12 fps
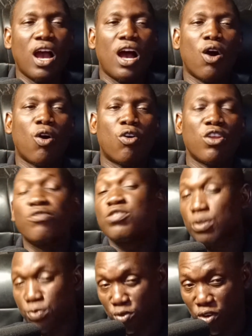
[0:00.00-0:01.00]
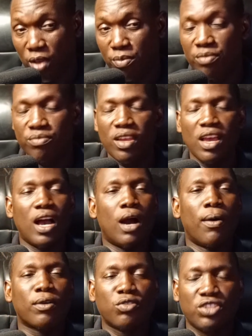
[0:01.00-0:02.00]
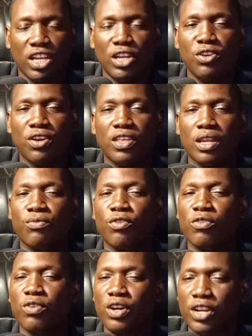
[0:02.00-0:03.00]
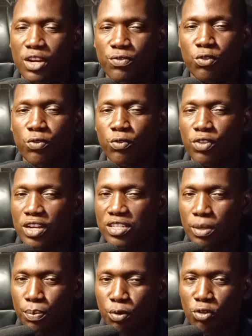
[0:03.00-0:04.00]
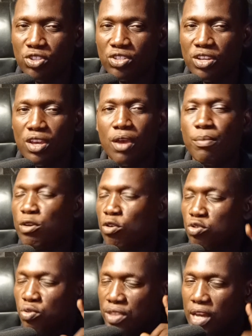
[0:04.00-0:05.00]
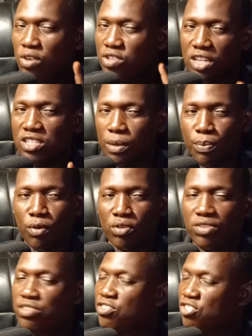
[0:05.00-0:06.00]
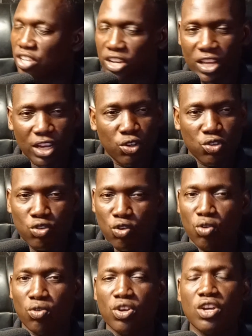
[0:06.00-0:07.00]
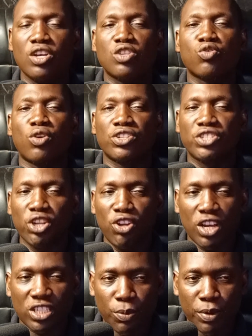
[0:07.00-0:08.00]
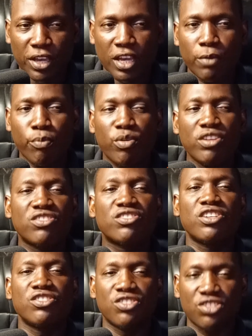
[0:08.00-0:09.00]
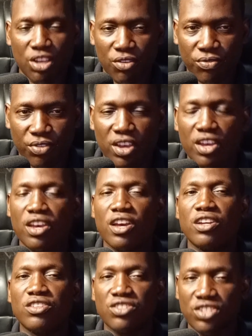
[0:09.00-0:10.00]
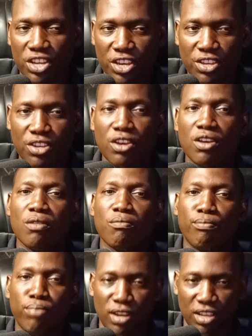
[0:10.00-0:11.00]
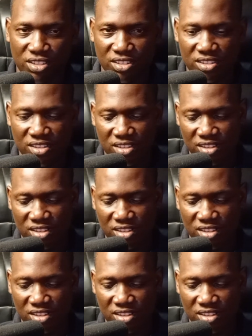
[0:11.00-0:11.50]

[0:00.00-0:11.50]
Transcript: or even subscribing, I want to tell you that I'm forever grateful for that support because without that support, this channel cannot grow. So until you catch up again, please stay safe and stay blessed.